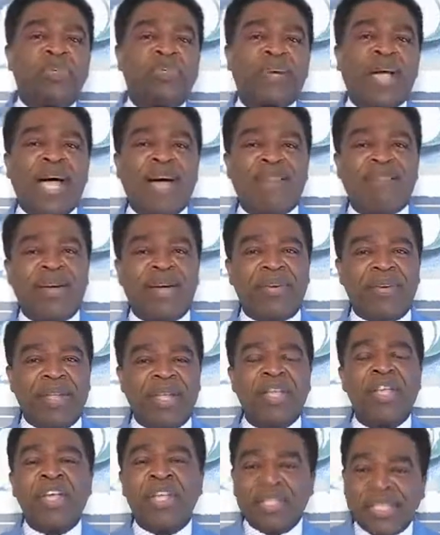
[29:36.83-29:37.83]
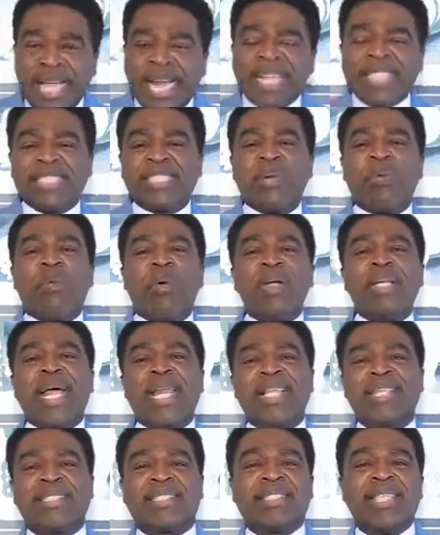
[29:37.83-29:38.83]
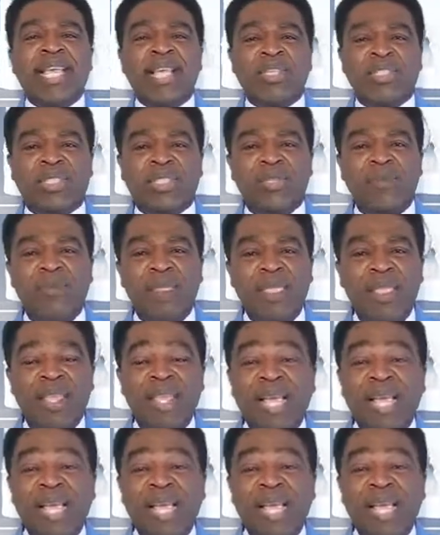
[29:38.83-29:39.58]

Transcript: of Calvary. That is the one that he sees.